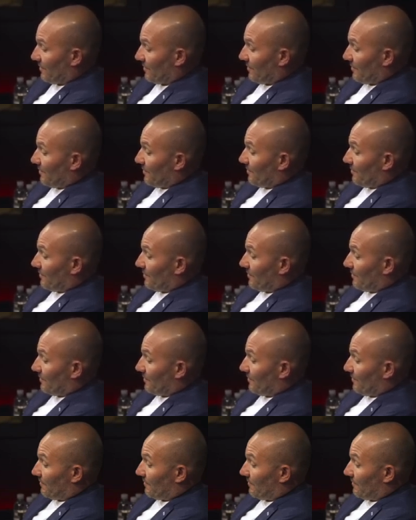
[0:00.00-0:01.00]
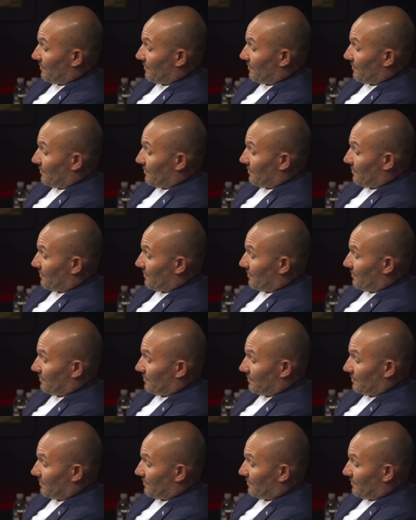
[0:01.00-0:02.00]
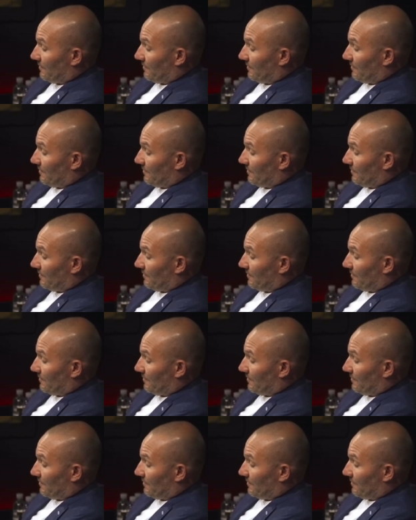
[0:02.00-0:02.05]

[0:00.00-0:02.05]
Nothing is said.